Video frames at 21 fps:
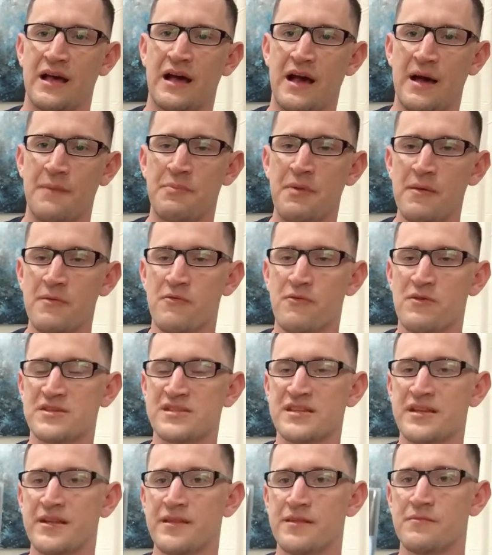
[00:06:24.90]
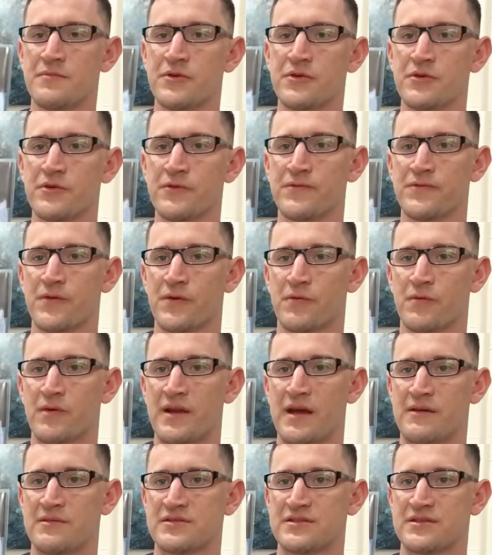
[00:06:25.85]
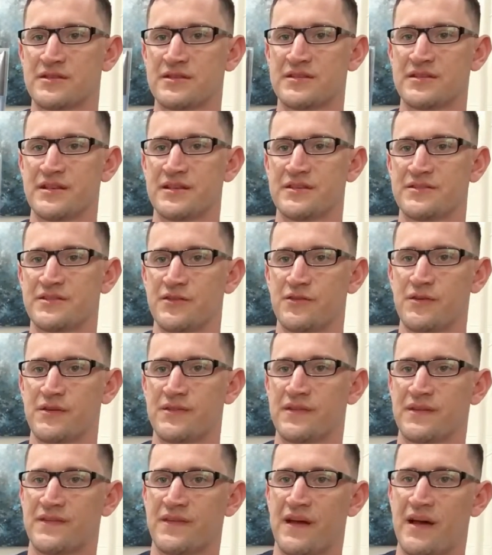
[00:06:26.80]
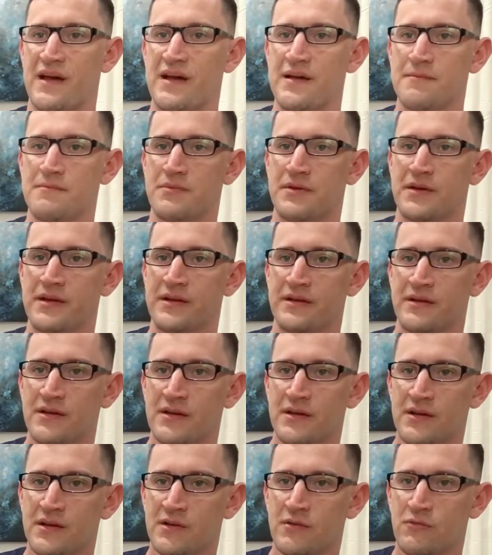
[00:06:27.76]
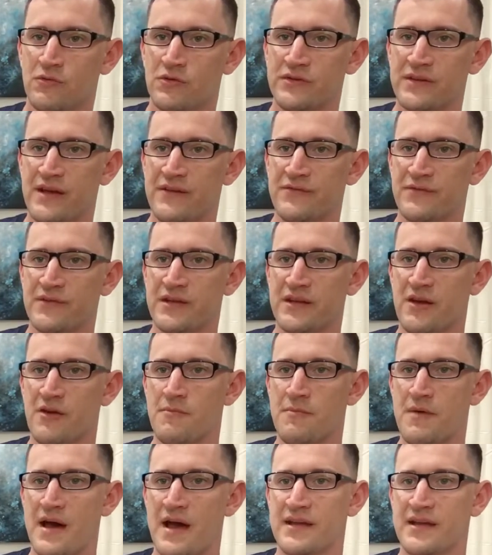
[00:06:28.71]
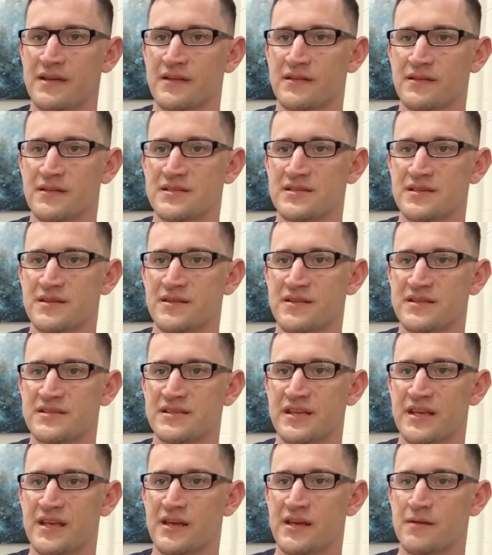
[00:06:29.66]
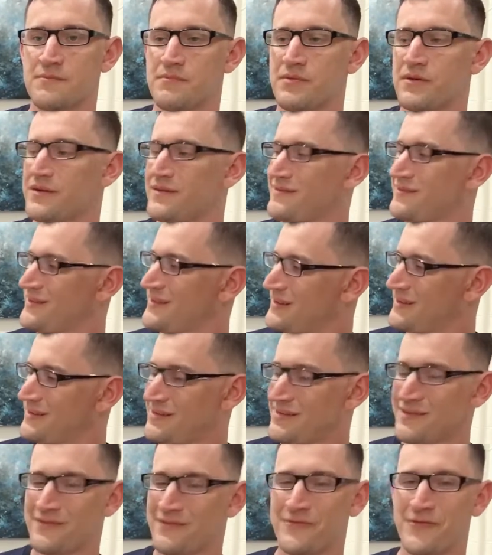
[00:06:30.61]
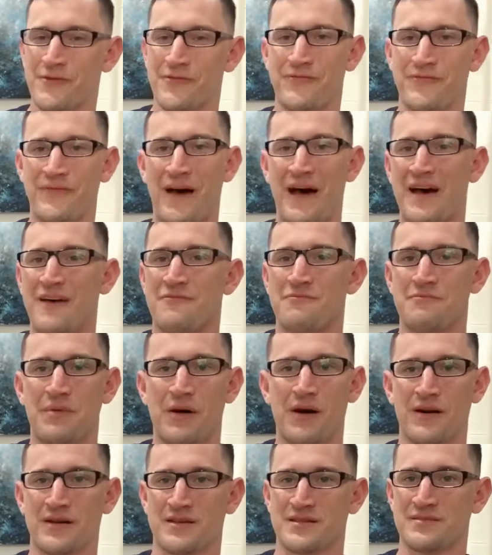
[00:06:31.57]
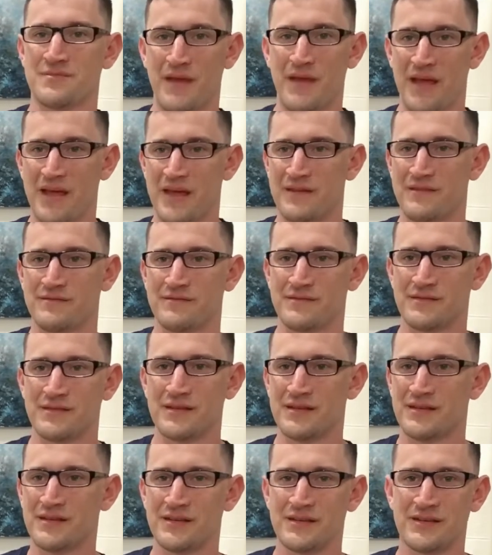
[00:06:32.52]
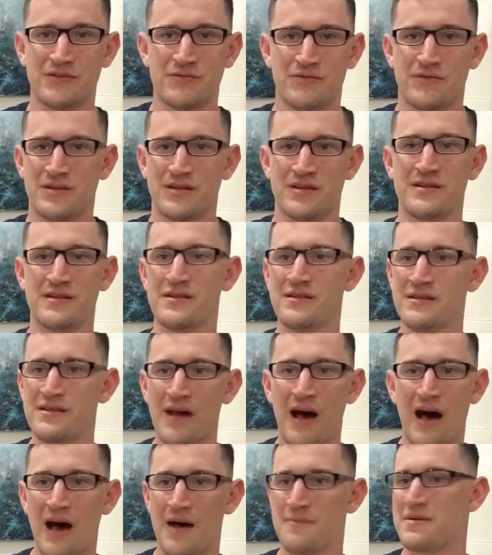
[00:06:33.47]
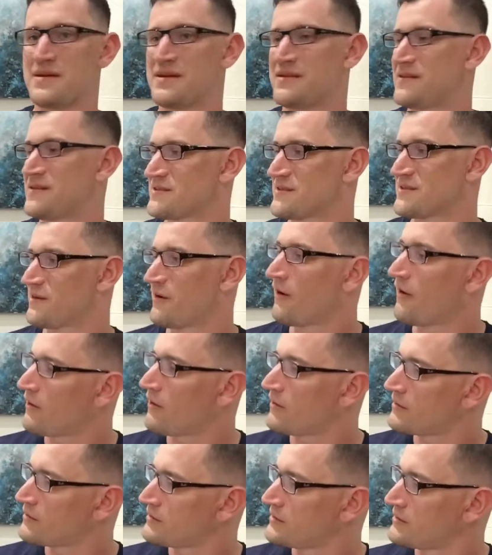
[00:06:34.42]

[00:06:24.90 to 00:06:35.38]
I probably wasn't in the mood for what I was listening to at the time, but we'll definitely go back and listen to this again. But for $5, man, you cannot beat this at all.